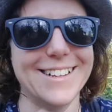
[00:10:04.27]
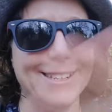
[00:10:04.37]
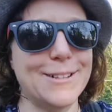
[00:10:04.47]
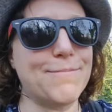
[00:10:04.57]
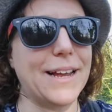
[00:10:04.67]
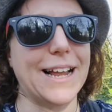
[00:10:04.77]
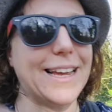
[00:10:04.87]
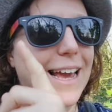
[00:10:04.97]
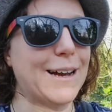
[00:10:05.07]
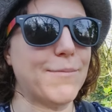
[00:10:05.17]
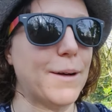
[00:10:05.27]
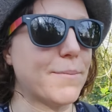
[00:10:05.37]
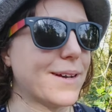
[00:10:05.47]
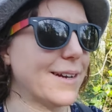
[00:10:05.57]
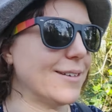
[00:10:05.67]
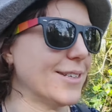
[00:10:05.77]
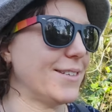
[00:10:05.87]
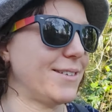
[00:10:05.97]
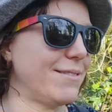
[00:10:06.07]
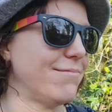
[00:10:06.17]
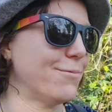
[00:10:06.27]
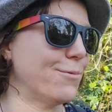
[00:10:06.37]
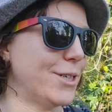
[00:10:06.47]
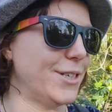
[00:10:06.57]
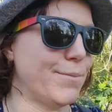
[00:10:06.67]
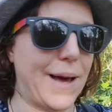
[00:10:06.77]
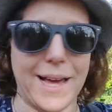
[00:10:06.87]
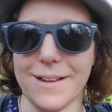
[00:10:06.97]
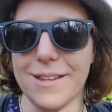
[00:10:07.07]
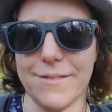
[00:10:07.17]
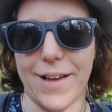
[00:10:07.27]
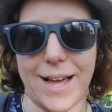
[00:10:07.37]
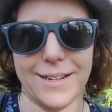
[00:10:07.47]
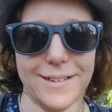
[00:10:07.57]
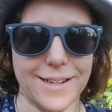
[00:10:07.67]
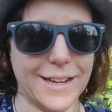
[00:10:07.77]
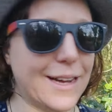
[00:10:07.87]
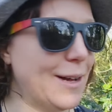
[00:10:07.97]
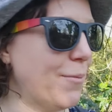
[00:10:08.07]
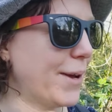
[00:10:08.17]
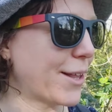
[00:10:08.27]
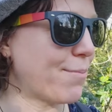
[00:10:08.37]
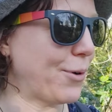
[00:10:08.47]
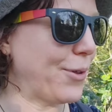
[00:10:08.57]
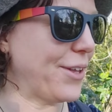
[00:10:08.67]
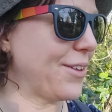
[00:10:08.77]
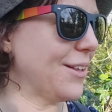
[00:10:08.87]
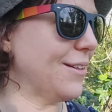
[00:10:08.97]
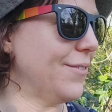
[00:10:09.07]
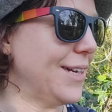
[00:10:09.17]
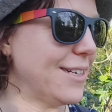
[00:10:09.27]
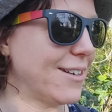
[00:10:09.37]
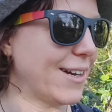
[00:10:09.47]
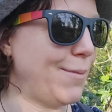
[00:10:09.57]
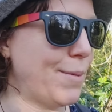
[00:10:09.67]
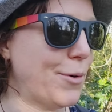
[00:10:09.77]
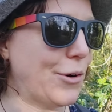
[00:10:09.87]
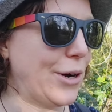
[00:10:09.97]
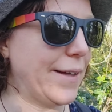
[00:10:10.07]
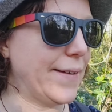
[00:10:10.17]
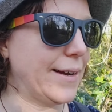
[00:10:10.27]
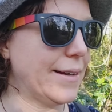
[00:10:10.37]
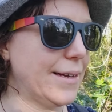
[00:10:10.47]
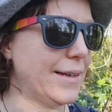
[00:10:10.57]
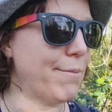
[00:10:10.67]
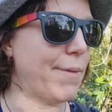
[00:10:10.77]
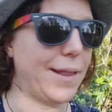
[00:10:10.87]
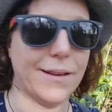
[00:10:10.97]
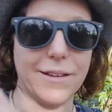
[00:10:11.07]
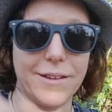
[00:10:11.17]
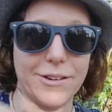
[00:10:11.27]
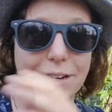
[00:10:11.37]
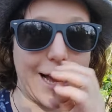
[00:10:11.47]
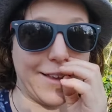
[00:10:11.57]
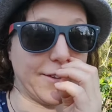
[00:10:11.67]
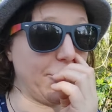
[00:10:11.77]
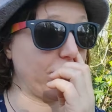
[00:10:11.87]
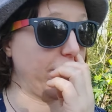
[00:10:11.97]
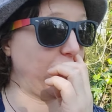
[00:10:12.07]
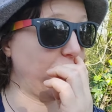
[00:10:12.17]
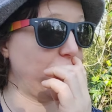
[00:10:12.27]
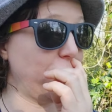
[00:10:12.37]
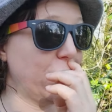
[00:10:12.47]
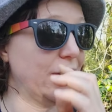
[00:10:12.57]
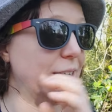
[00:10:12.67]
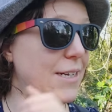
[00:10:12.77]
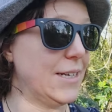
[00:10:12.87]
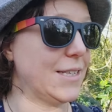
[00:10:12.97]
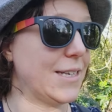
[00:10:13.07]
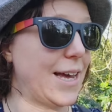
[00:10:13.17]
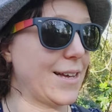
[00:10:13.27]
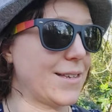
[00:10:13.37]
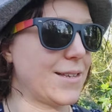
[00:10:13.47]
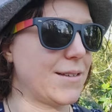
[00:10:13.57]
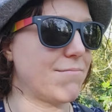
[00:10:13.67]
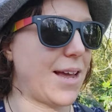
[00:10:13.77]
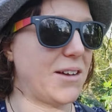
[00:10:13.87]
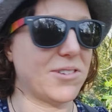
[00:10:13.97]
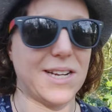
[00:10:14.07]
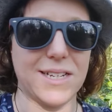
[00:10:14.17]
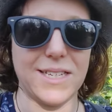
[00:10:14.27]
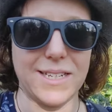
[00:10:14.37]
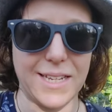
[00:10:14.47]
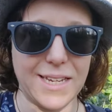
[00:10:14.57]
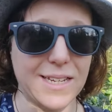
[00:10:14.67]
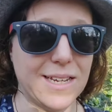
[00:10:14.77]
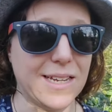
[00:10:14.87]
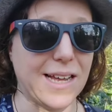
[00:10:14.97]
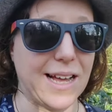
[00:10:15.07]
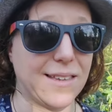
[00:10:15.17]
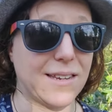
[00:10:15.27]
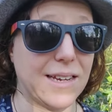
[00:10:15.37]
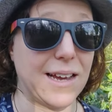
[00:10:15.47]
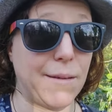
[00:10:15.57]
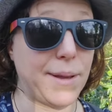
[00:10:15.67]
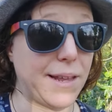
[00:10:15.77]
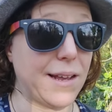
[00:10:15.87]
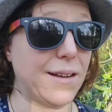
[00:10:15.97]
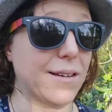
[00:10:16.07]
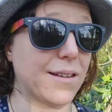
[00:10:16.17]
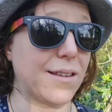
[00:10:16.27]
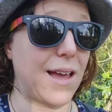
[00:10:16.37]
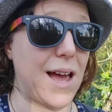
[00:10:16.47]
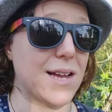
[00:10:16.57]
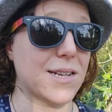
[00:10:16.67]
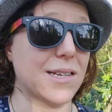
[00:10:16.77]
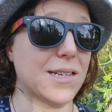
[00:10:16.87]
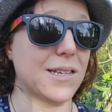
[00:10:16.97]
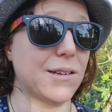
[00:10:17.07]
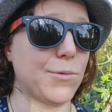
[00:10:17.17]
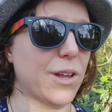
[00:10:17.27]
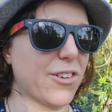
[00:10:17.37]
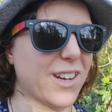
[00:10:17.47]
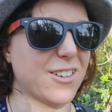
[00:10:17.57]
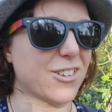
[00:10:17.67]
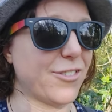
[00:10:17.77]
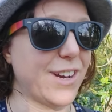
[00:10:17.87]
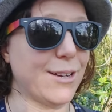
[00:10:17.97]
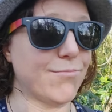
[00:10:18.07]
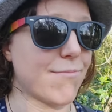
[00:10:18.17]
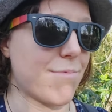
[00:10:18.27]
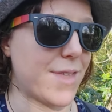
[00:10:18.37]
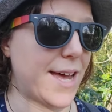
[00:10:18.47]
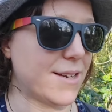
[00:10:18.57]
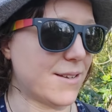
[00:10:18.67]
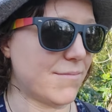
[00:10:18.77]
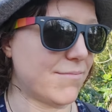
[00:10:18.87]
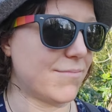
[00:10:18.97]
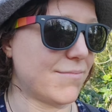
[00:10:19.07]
to be like, yeah, I'm going to just wander back to the van, explore this little village a tiny bit more, and then make the decision as I drive through the next town slash city as to how busy it looks and whether I can tolerate that.